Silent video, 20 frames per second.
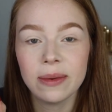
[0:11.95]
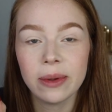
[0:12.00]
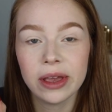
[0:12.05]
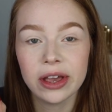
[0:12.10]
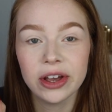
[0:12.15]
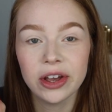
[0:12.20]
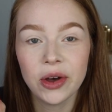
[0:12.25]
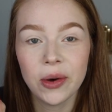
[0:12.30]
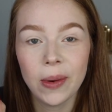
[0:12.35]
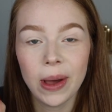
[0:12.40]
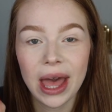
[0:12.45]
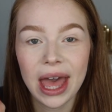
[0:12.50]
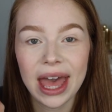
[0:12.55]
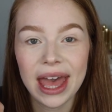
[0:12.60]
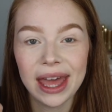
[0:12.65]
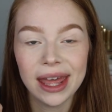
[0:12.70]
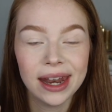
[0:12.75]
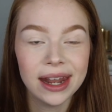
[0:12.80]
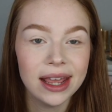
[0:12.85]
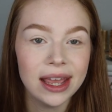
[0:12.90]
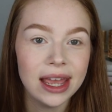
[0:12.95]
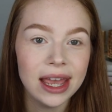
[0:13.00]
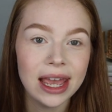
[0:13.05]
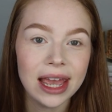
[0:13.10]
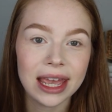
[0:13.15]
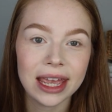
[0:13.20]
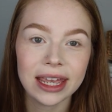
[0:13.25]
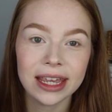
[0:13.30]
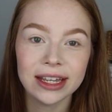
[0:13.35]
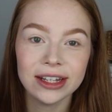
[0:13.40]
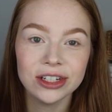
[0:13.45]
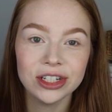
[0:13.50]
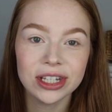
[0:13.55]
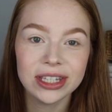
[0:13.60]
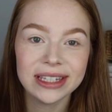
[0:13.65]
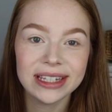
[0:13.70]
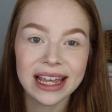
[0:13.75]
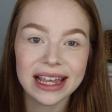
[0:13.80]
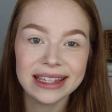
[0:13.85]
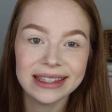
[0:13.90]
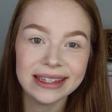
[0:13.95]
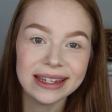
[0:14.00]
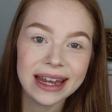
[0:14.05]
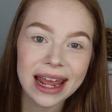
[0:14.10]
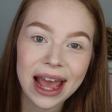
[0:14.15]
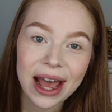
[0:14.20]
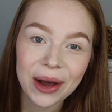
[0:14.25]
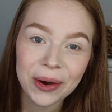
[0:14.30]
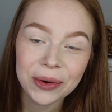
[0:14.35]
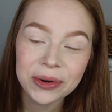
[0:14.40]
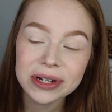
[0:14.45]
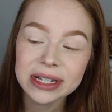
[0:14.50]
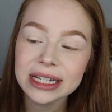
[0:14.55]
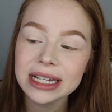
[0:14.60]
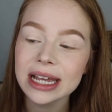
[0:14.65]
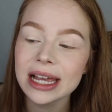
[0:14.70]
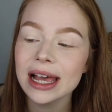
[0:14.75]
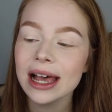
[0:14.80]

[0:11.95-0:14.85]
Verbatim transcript: we could go ahead and just test it out.